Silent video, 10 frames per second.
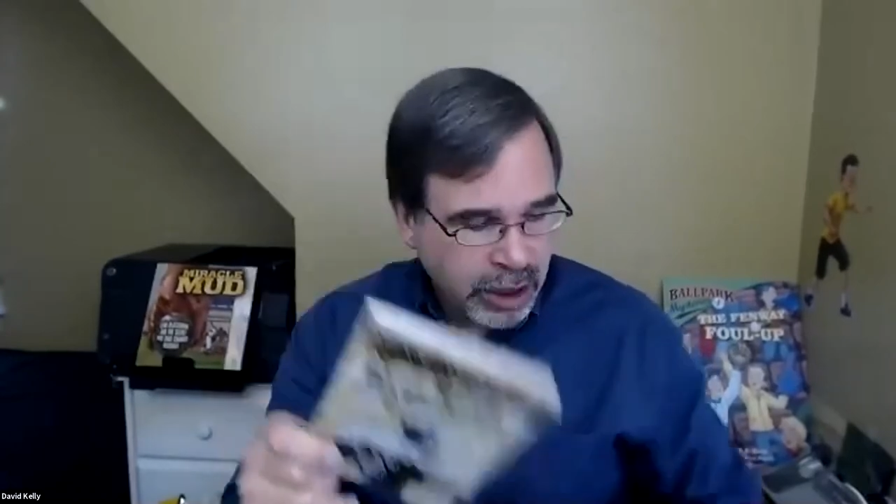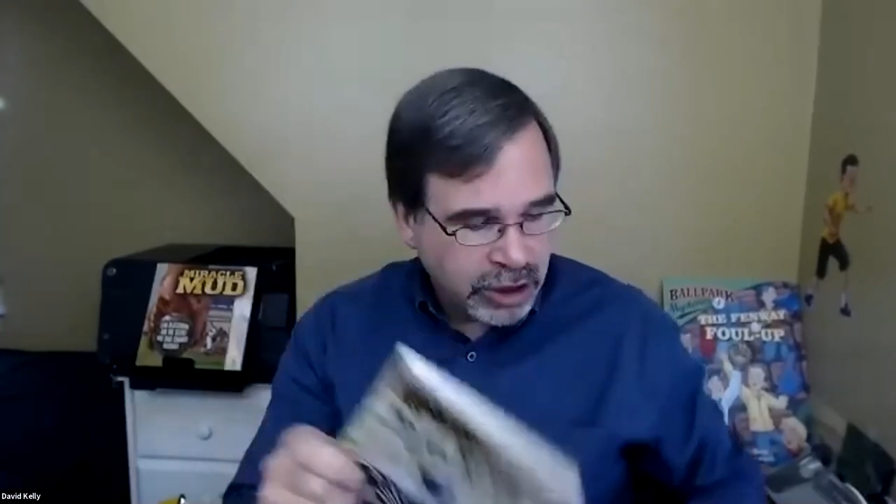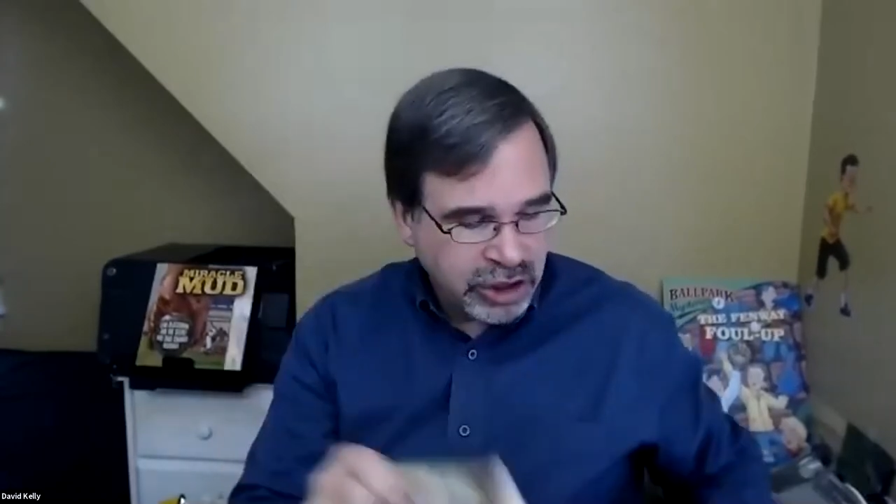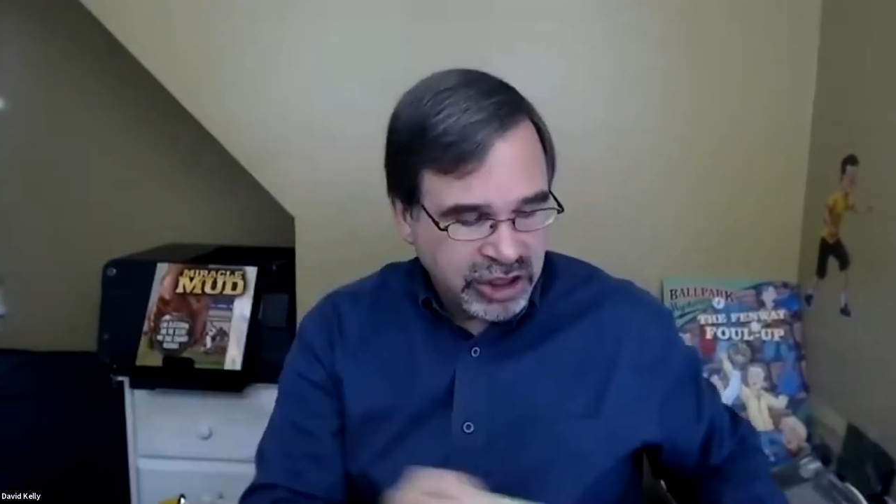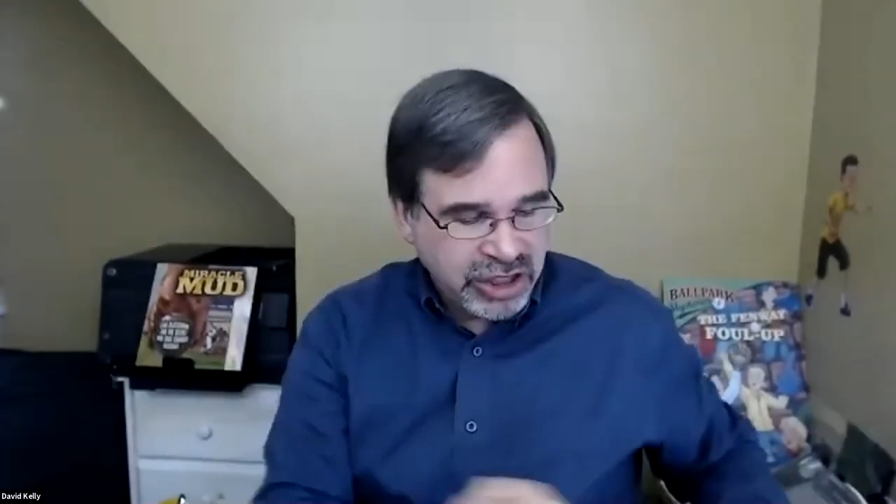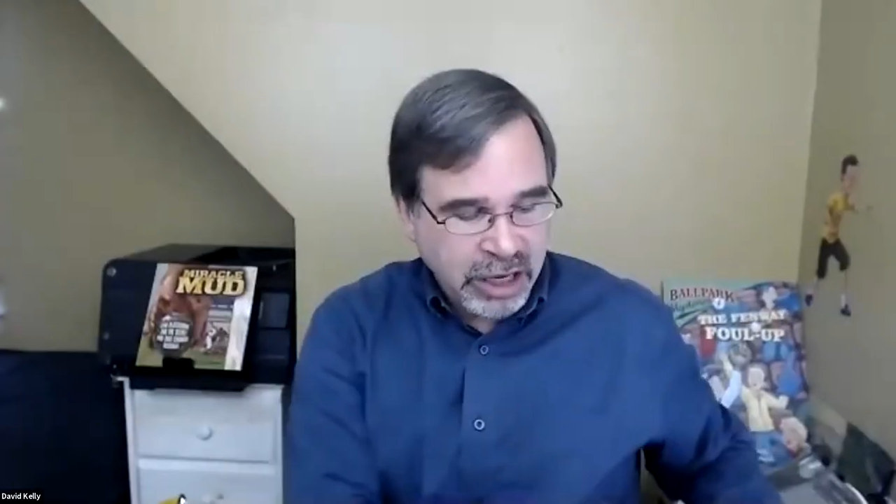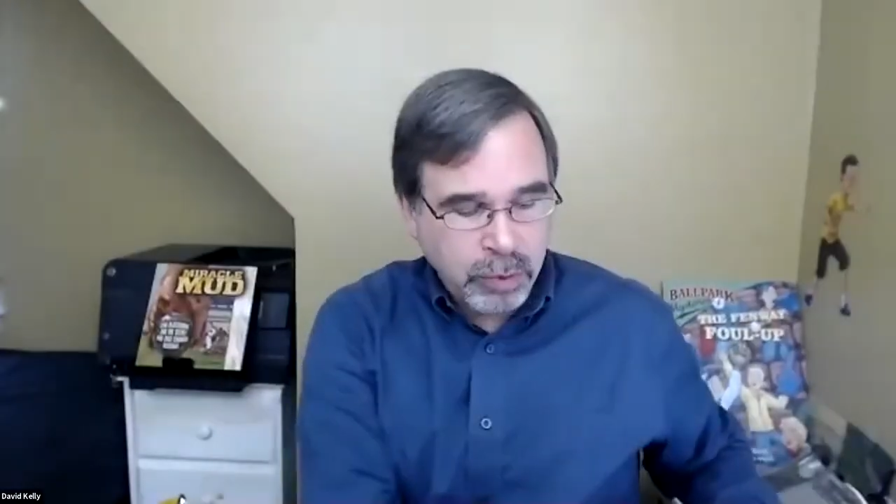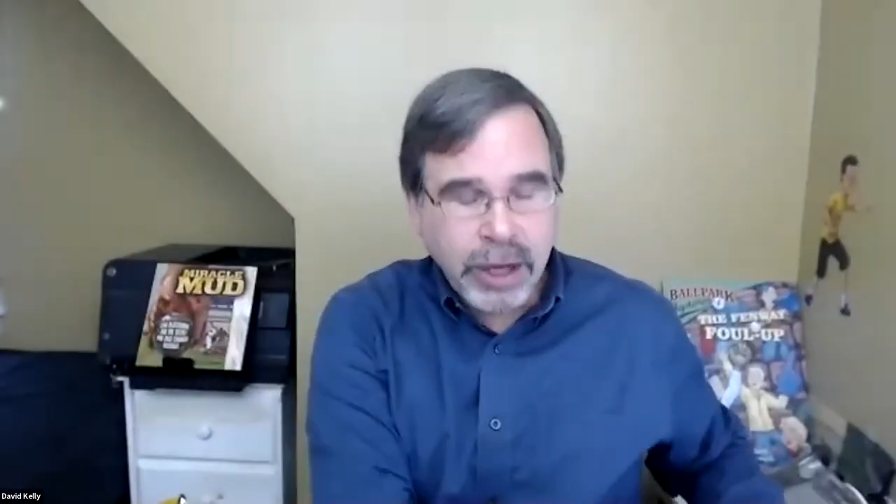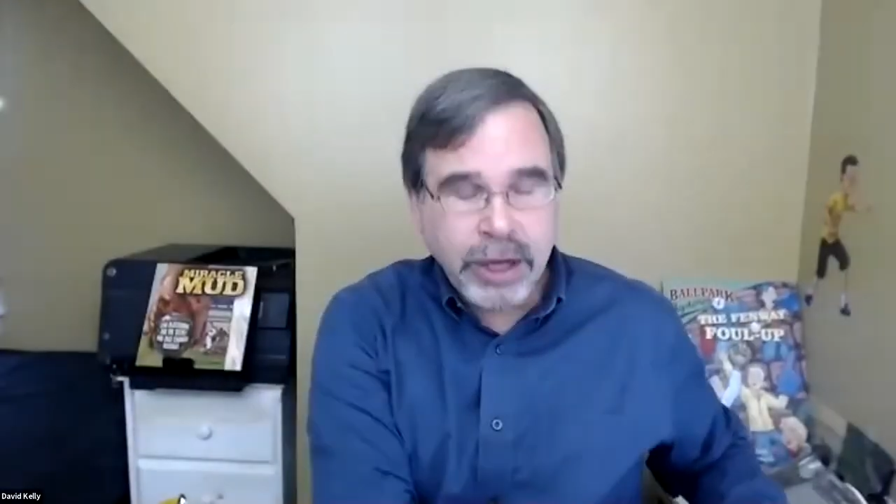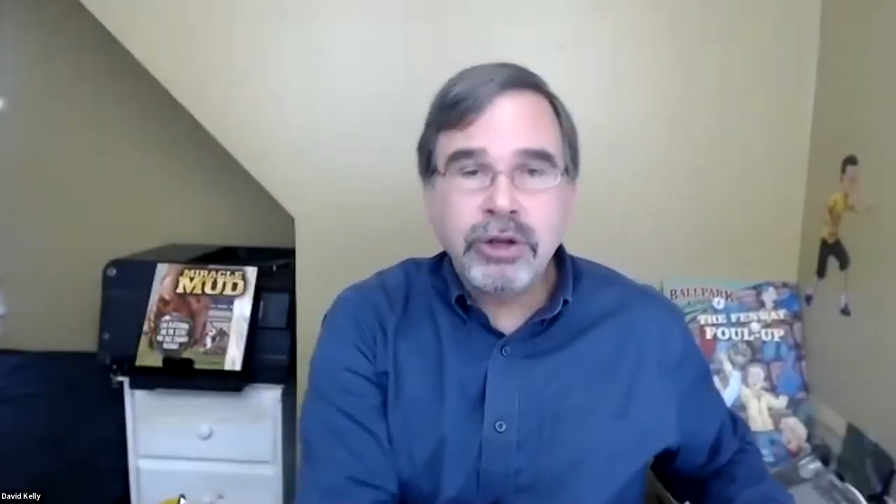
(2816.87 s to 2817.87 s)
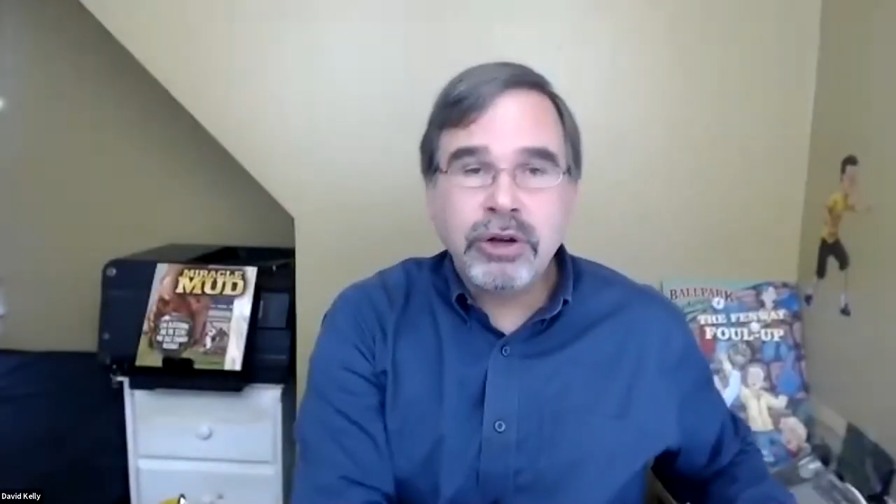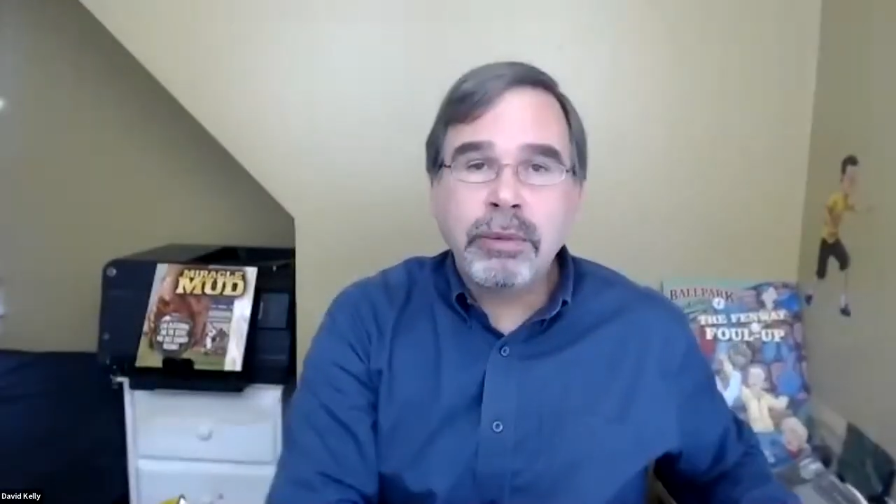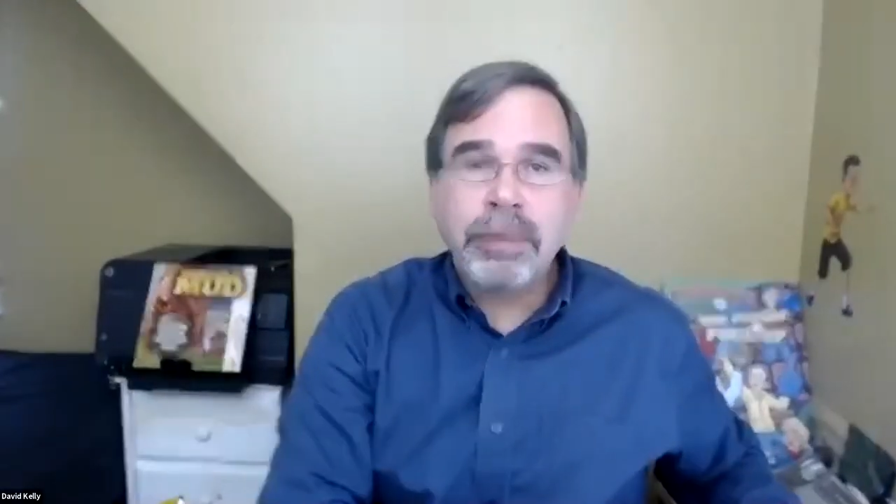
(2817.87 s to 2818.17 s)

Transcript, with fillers: she said, why don't you go